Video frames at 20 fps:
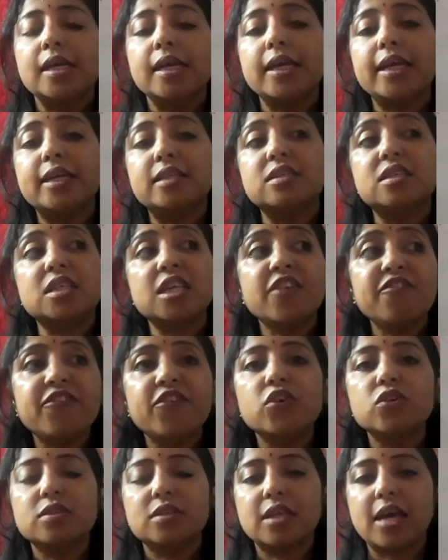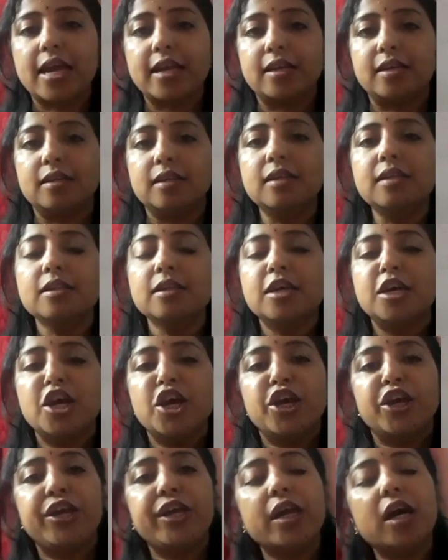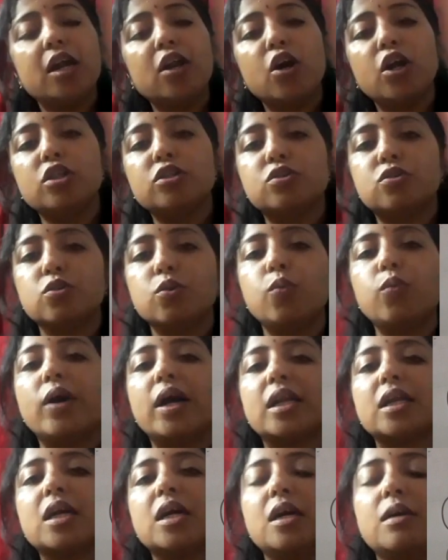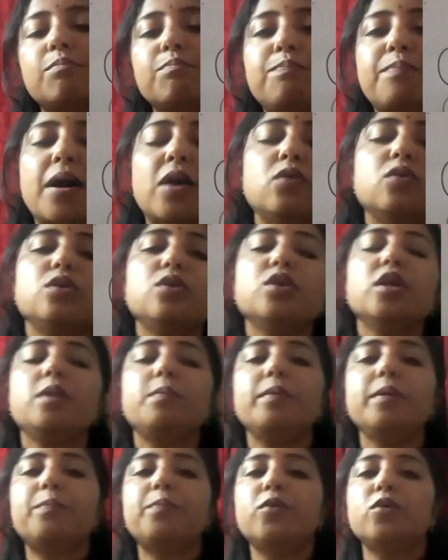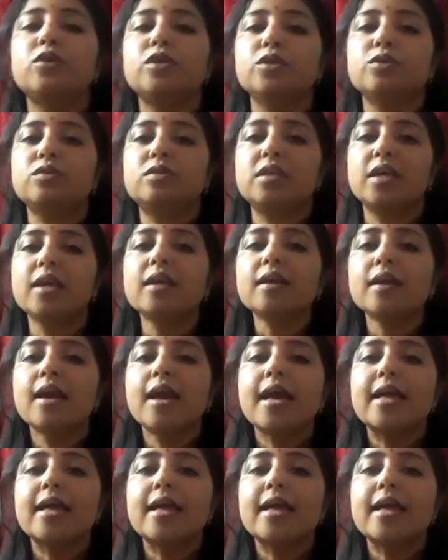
in C4 cycle, here also one compound will be producing,